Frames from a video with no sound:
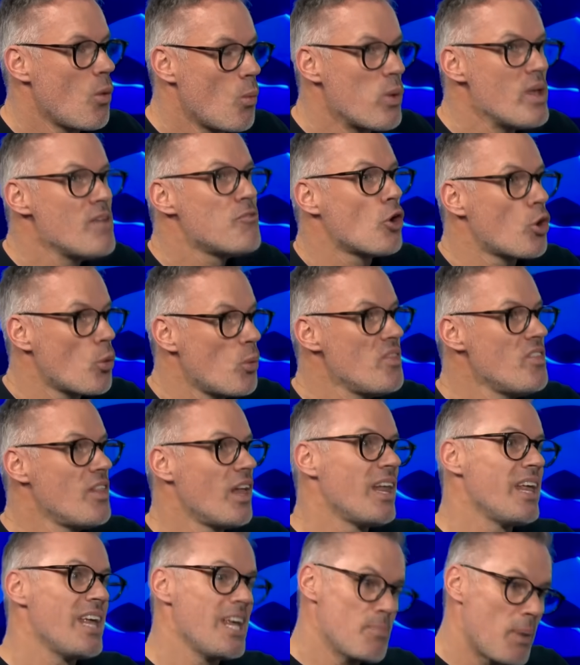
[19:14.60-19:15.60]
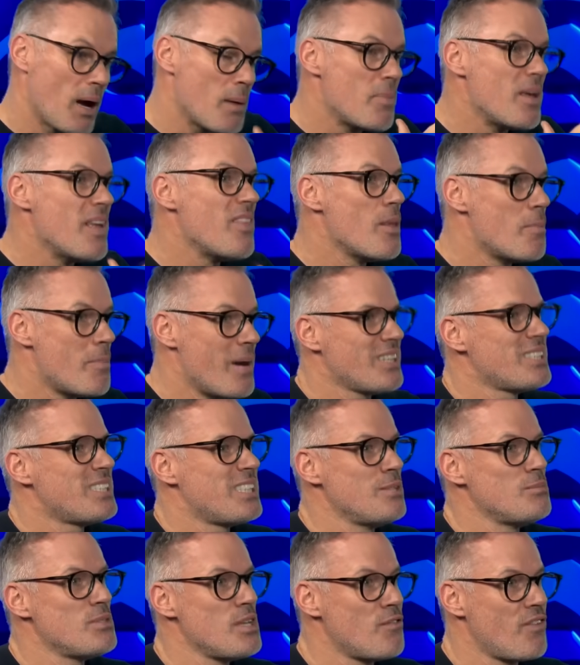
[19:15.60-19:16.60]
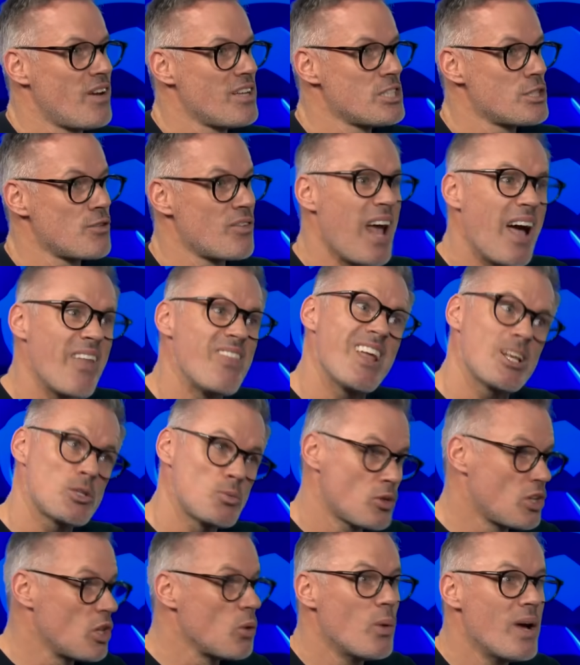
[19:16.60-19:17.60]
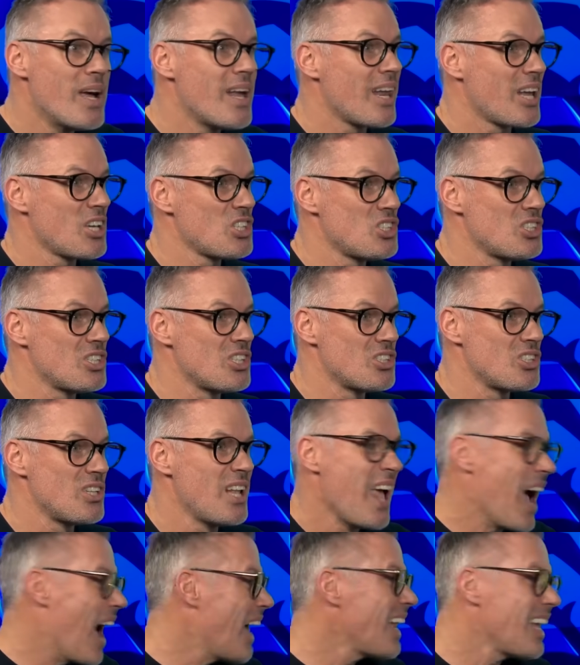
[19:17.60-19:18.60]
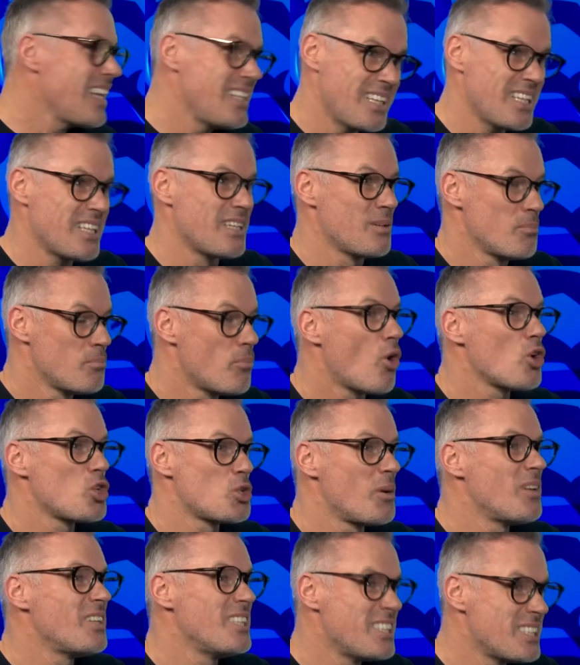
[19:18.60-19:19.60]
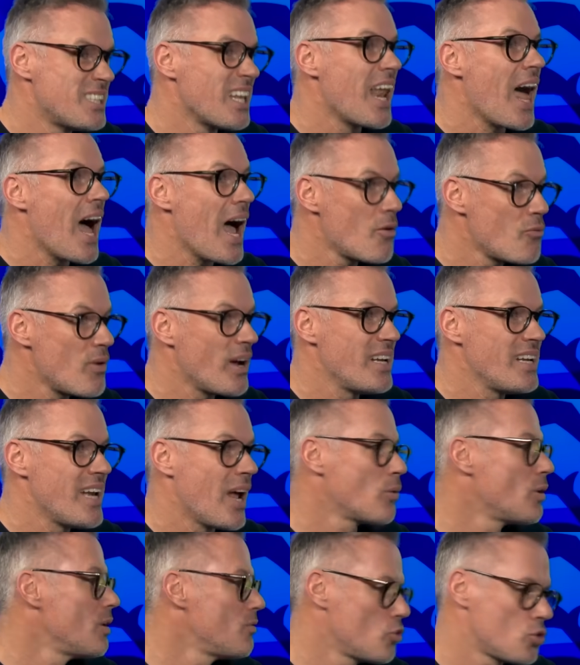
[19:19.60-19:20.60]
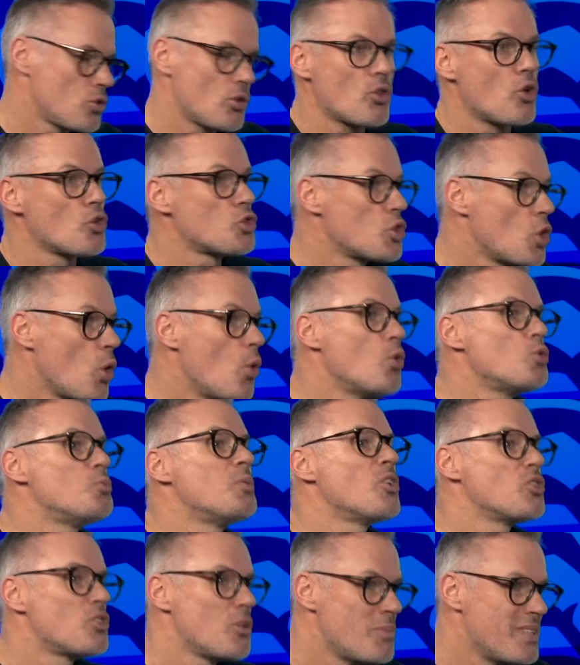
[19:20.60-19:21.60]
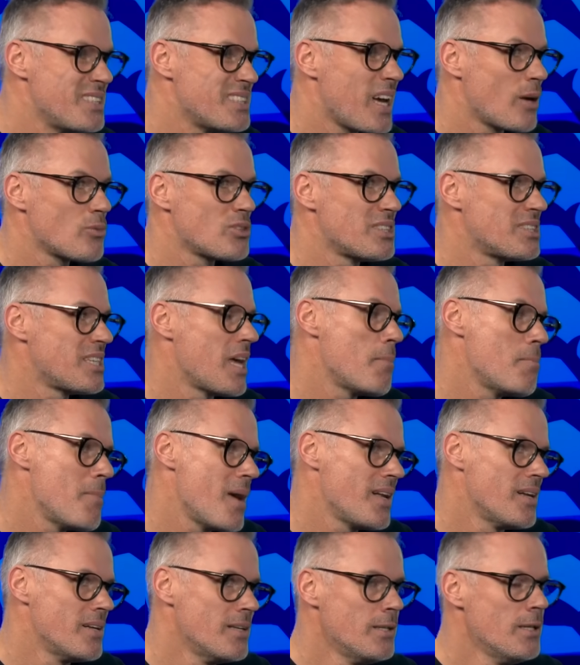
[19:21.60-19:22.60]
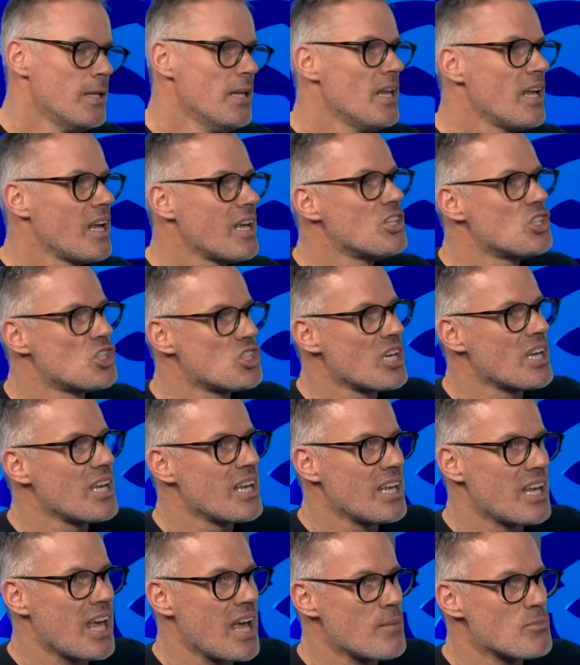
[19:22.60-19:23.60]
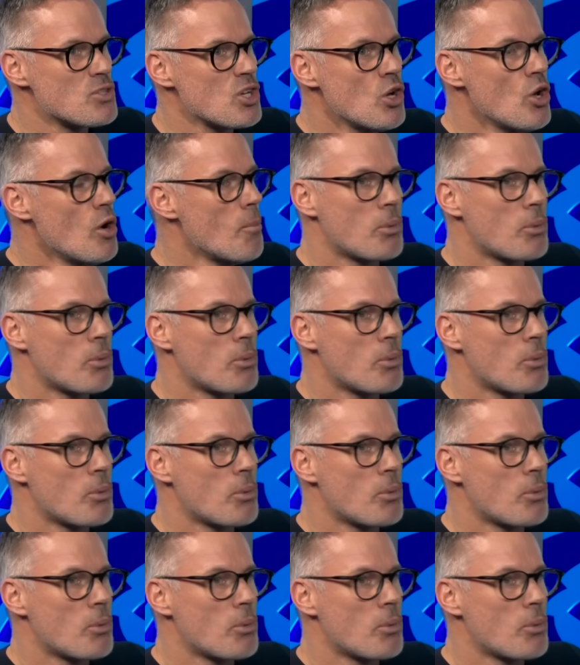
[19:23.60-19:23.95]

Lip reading: We've got to win the league by being the best team defensively. And that's what they were last season. And I think possibly they still are right now. They just lost goals because they've been down to 10 men in certain games.